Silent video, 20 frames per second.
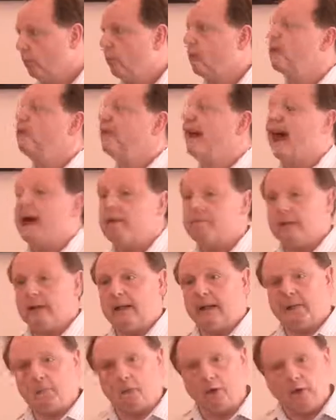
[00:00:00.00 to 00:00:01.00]
What is
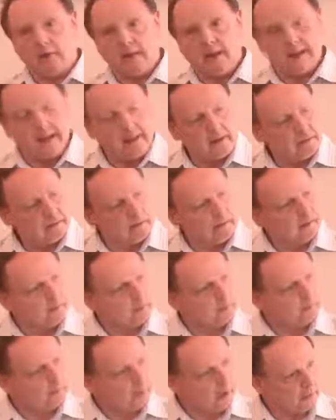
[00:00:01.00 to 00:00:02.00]
happening? What are the
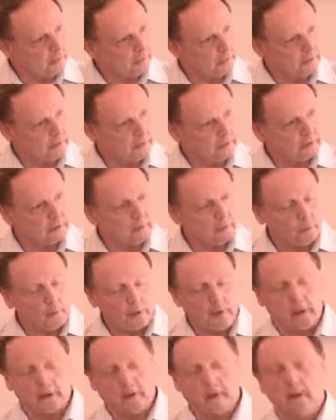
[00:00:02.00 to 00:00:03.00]
internal processes at
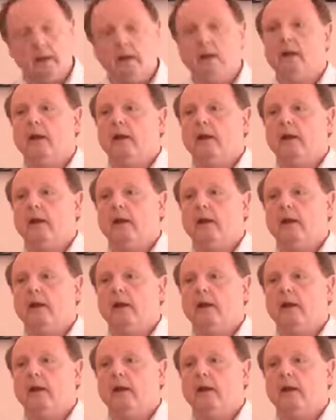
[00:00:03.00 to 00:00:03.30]
work